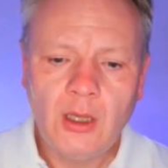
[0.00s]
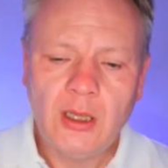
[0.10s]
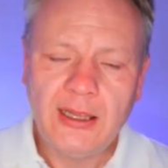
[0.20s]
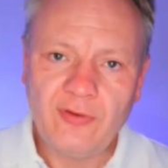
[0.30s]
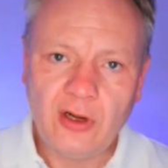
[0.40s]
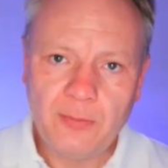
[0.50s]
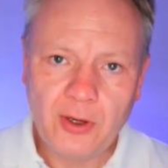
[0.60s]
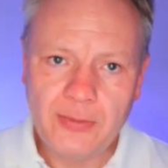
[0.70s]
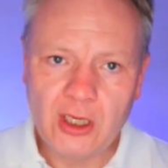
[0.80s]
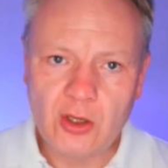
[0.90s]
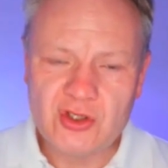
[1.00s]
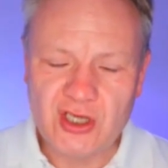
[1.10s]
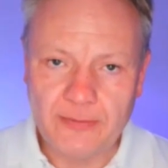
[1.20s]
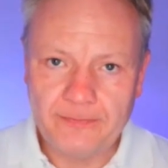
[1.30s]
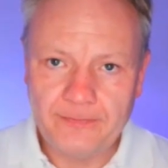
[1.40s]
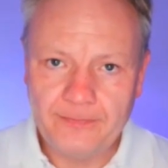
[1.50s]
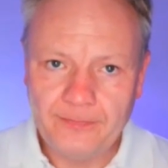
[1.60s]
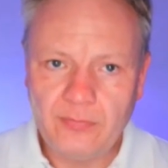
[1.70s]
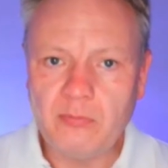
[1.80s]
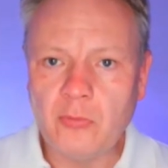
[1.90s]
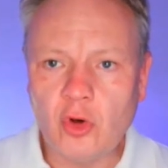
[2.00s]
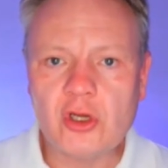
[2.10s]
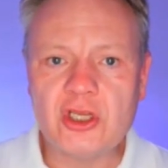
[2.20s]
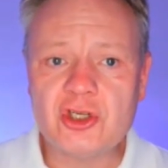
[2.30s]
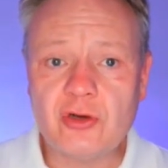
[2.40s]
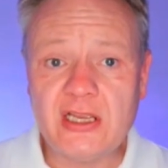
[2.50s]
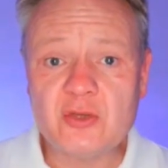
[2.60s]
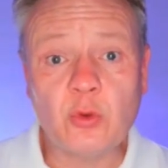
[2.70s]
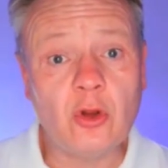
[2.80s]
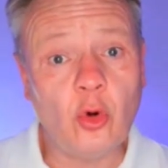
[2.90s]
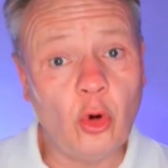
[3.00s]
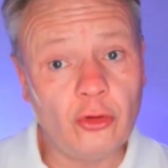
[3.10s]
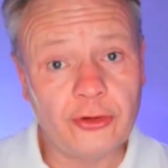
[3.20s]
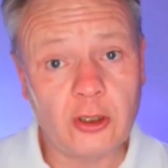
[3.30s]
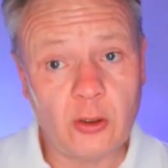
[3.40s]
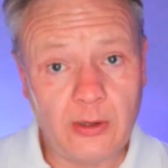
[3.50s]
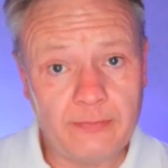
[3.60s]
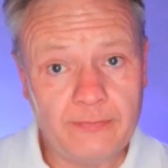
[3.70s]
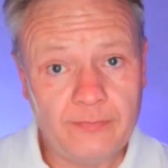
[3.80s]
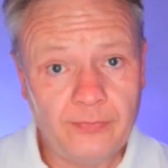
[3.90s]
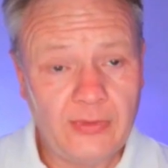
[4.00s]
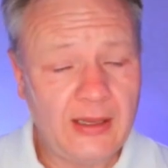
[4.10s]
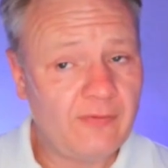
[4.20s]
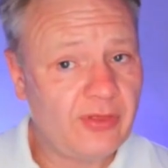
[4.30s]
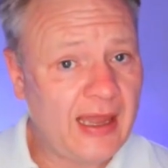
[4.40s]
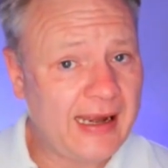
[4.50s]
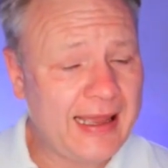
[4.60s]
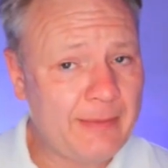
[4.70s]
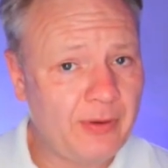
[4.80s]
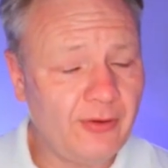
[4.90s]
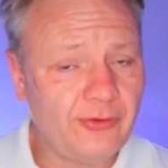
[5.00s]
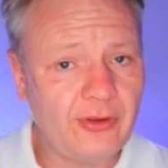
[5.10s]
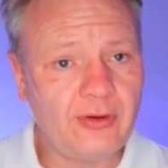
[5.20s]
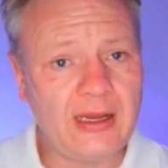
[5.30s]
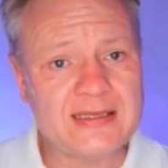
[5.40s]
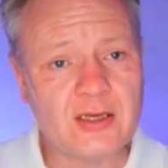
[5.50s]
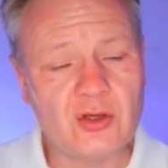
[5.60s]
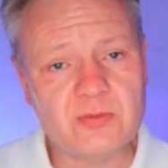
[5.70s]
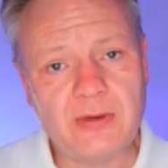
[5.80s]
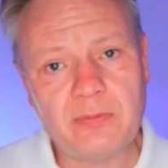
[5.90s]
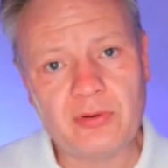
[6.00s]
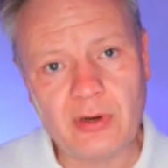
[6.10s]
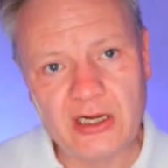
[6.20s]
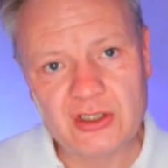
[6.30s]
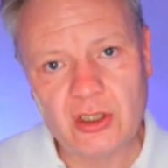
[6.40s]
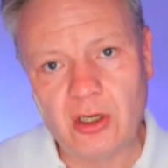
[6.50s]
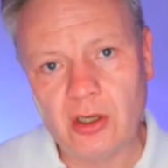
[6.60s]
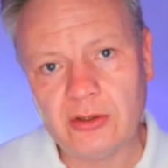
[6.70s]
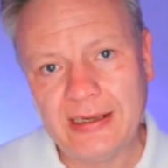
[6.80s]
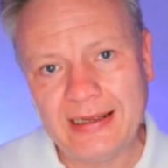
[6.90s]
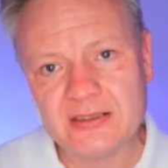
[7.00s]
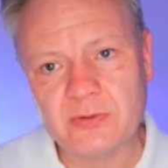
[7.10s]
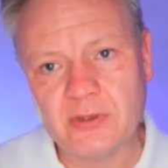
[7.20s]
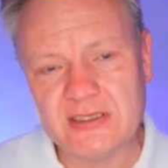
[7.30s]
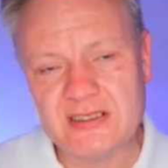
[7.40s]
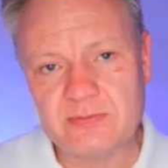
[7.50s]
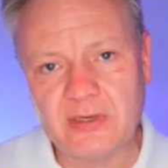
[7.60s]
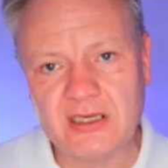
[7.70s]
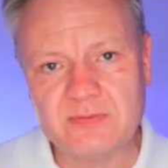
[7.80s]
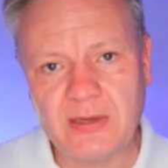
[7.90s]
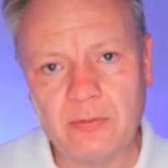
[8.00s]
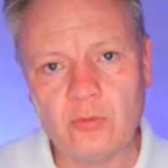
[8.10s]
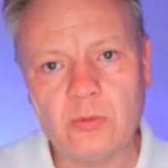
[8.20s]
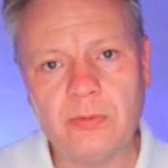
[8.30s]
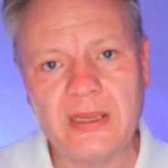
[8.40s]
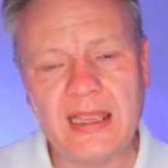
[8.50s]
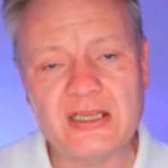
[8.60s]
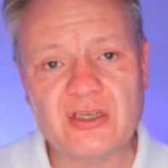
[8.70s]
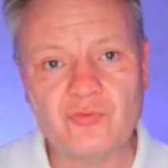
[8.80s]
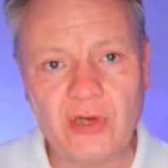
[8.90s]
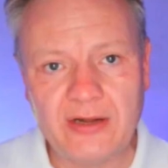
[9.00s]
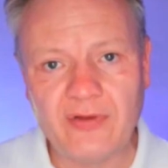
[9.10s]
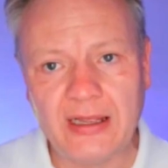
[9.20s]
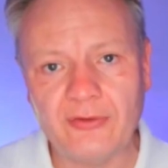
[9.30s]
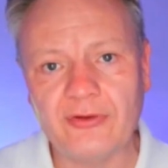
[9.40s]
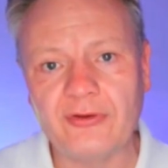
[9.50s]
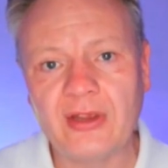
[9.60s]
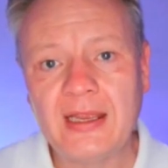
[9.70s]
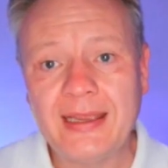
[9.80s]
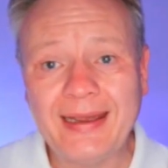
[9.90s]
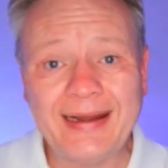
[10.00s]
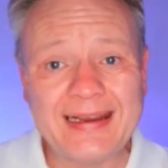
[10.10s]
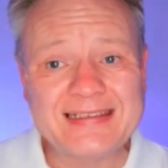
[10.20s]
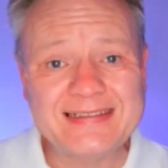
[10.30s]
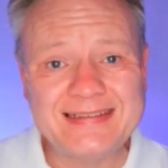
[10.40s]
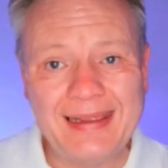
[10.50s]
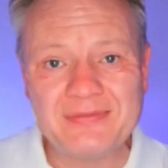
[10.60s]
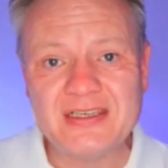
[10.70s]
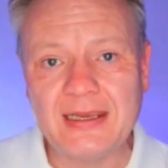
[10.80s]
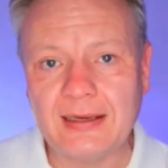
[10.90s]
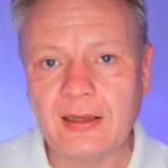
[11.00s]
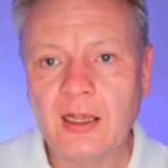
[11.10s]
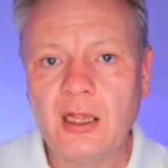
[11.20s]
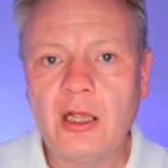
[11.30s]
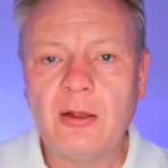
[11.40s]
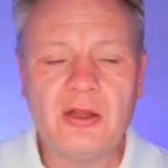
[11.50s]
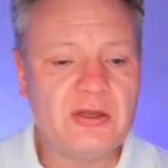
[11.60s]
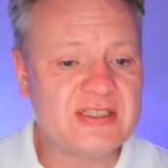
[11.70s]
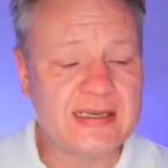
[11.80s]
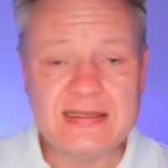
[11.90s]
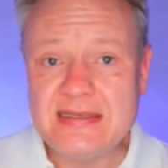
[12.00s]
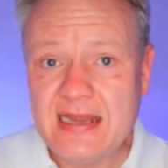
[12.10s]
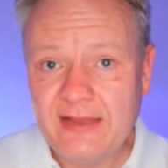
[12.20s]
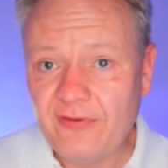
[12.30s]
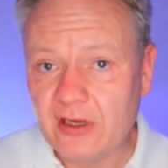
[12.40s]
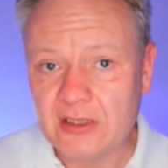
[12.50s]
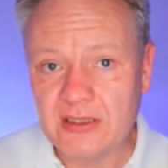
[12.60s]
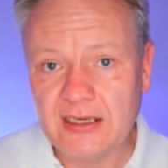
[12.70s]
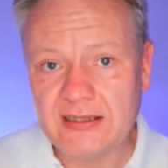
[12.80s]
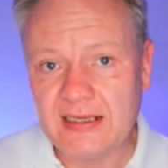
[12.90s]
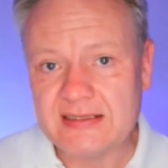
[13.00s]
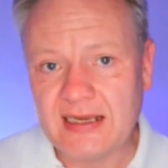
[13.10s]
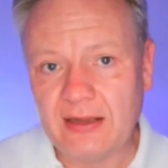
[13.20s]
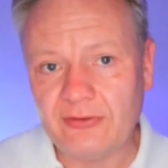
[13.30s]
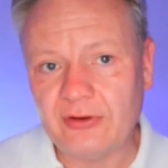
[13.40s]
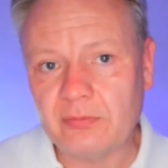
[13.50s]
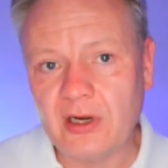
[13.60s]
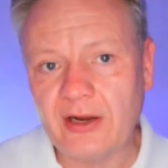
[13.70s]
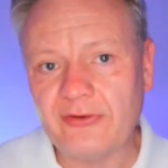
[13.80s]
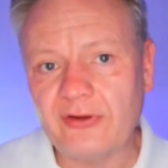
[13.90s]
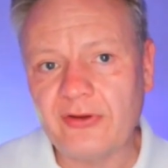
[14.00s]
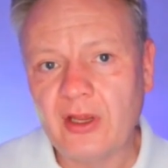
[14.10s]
If unemployment goes up, mortgage rates will also go up. If that happens, it's going to be pressure on house prices because people will be getting rid of houses and accepting significantly discounted prices